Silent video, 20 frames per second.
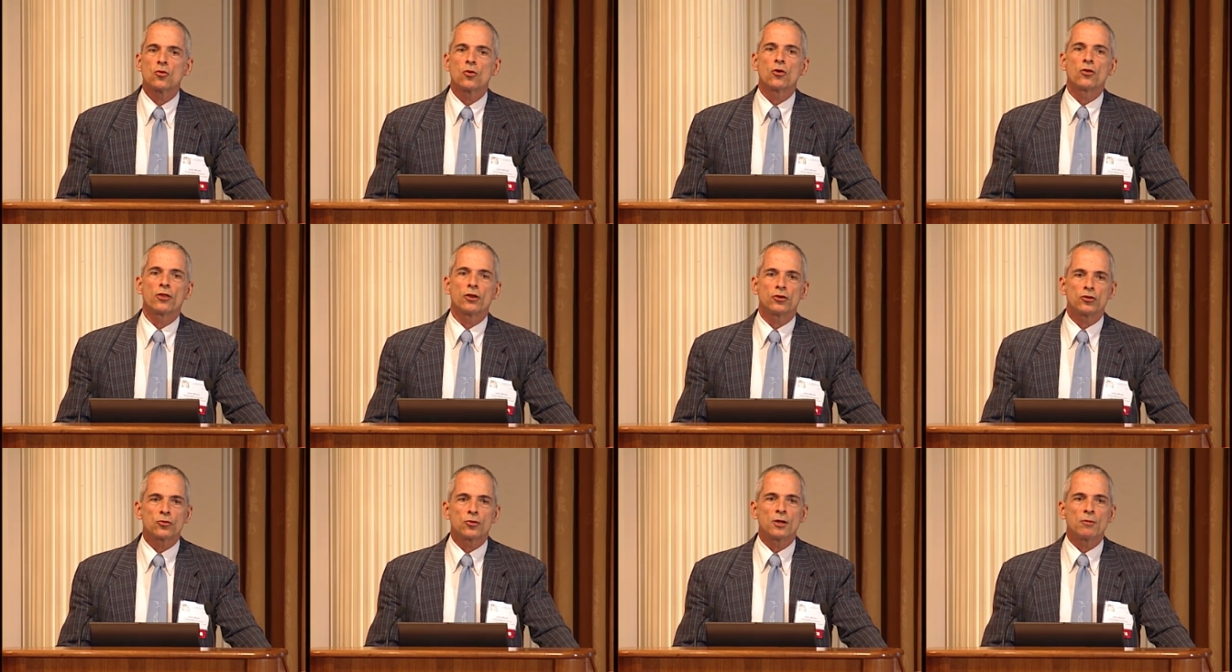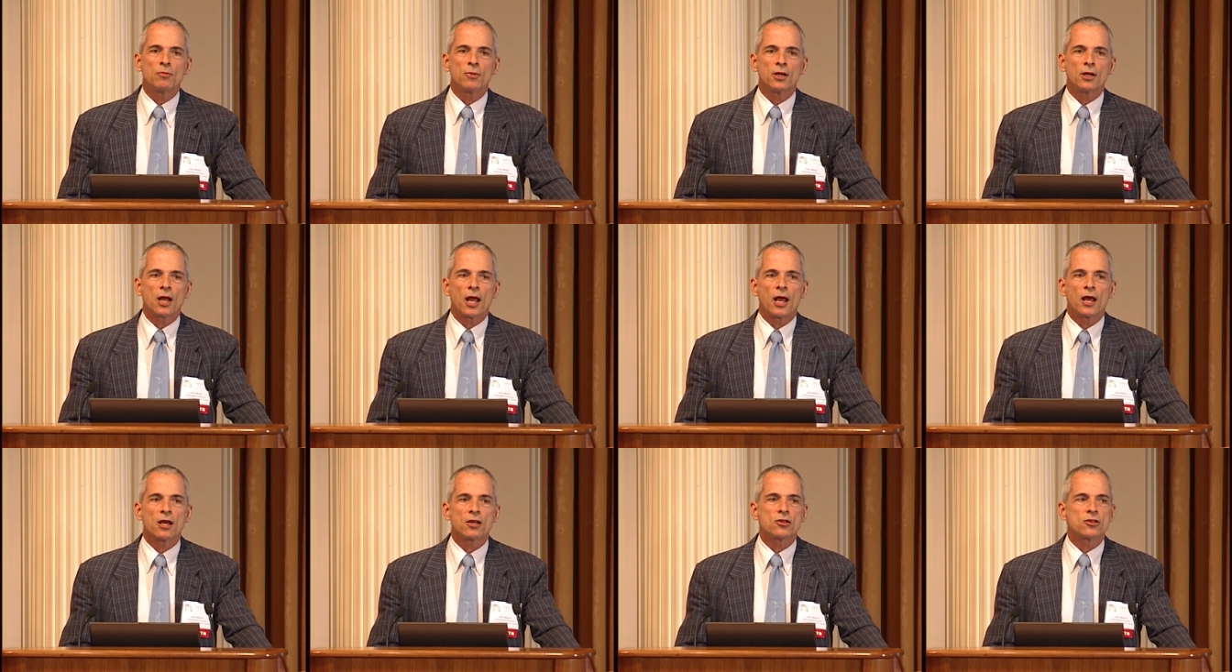or the treatment
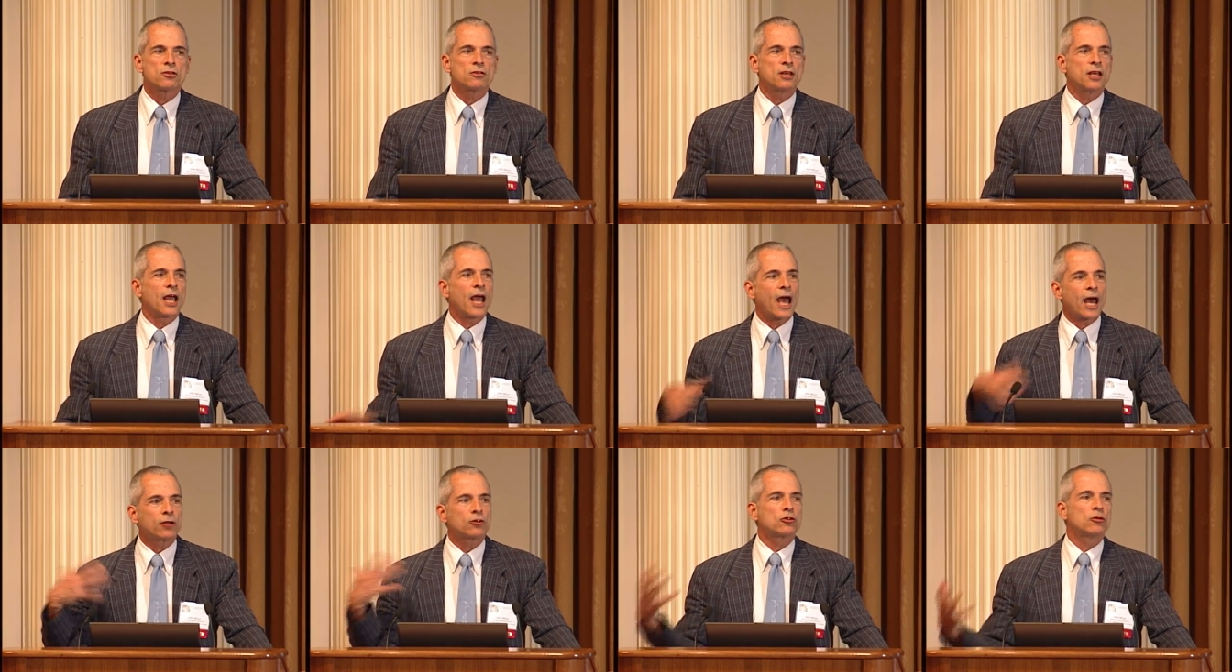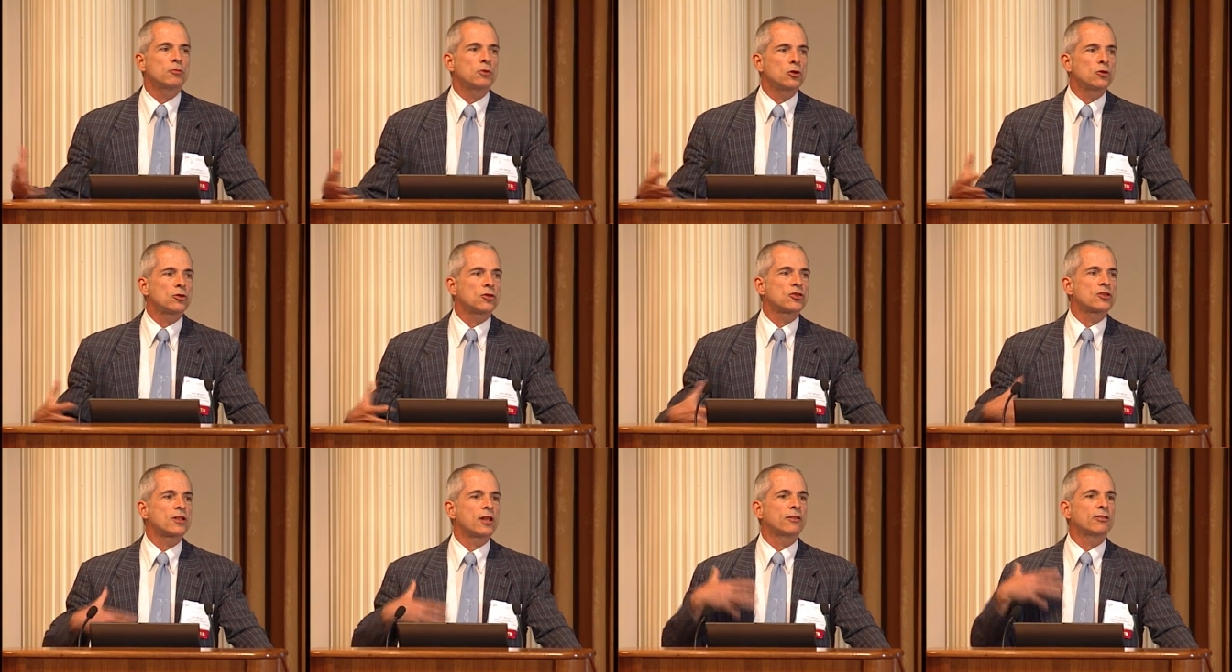as the
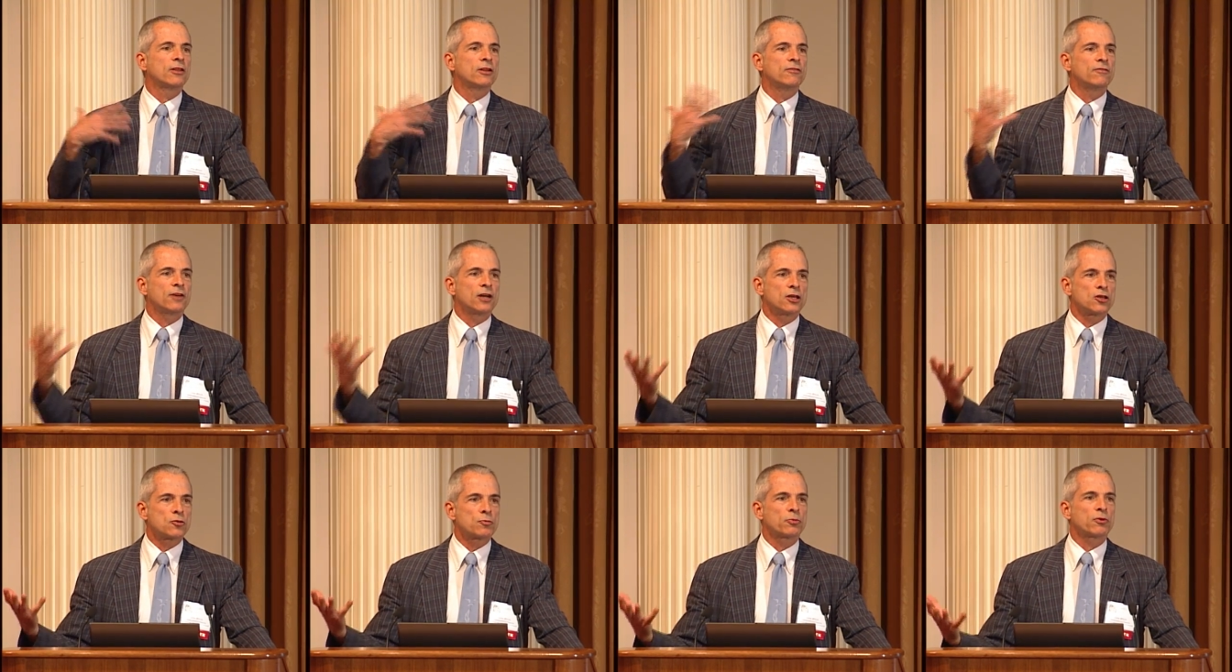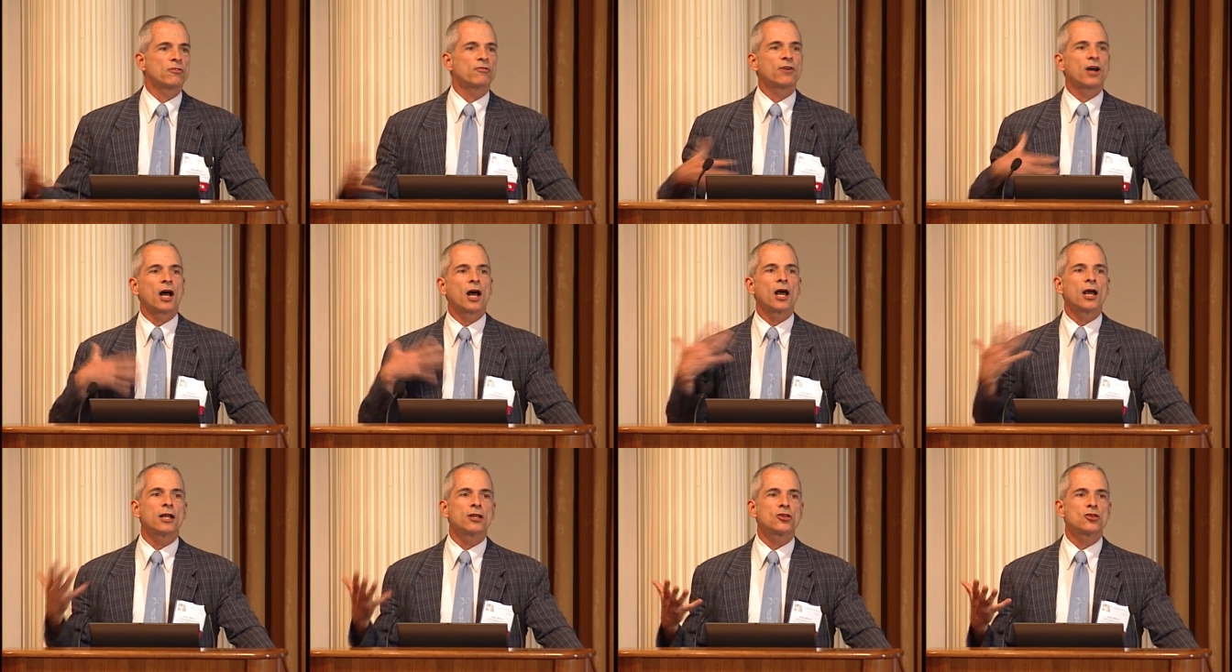attributes that the device
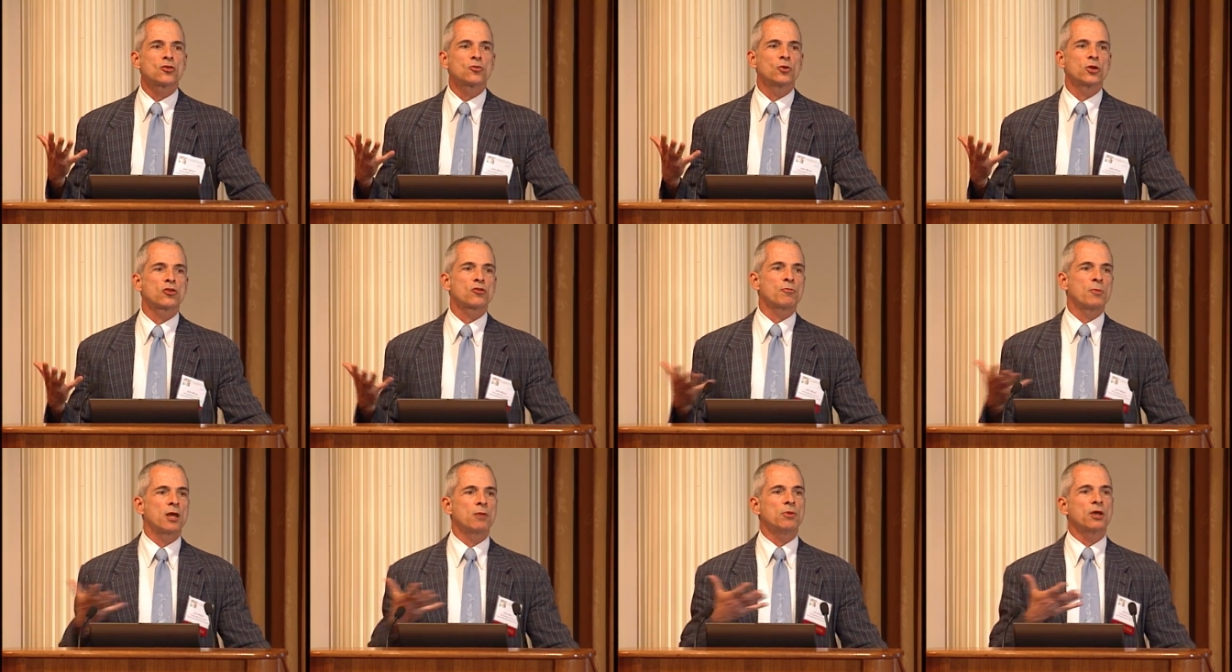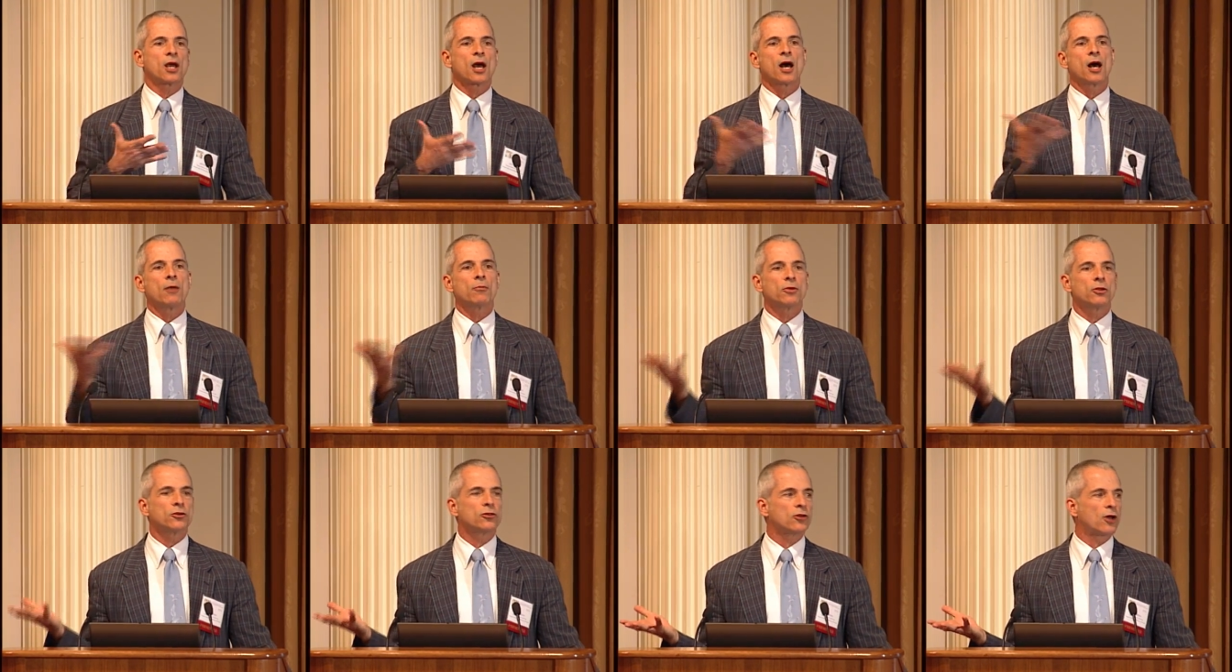provides, which may be
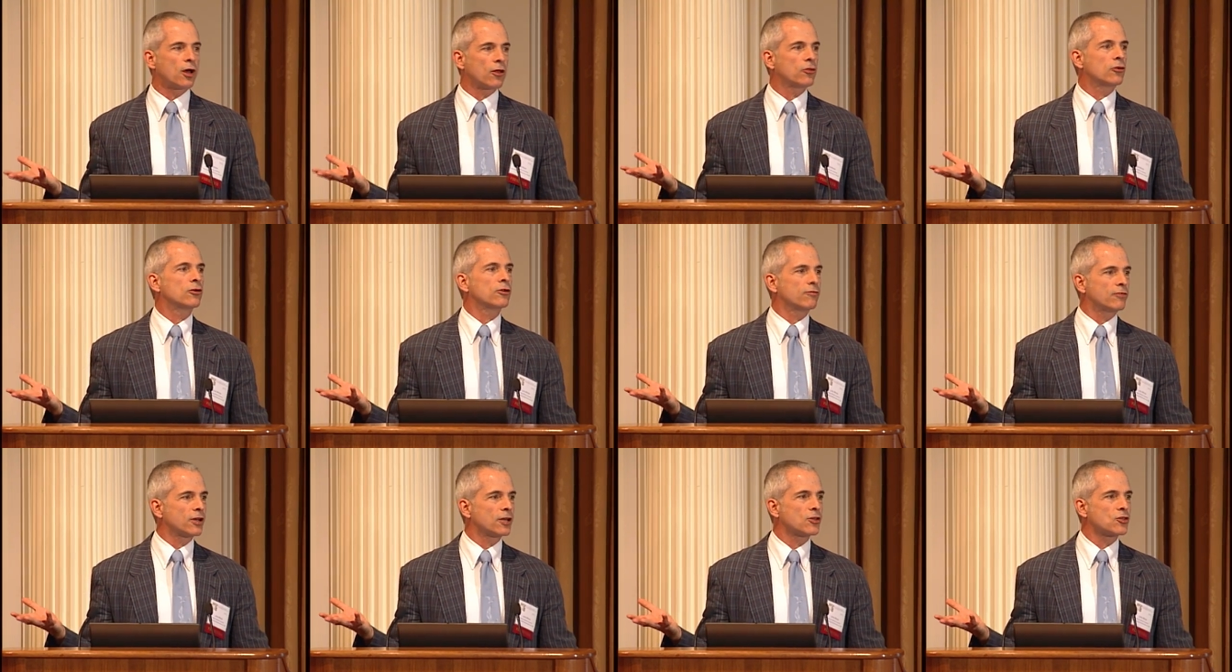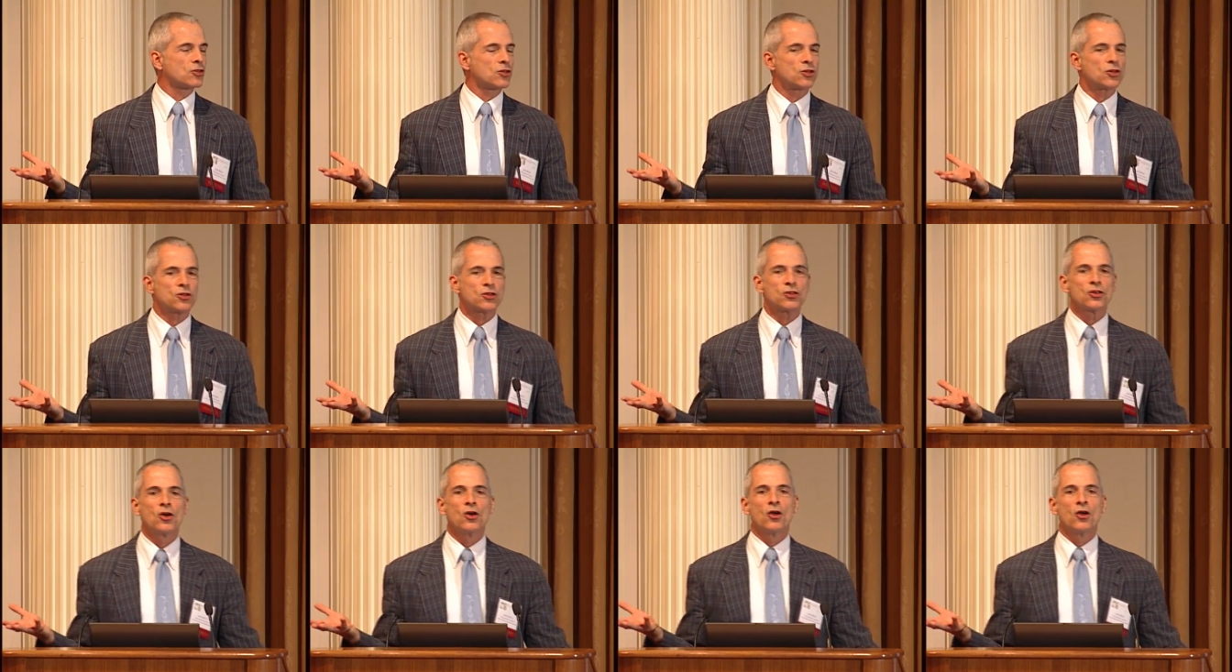common to other devices,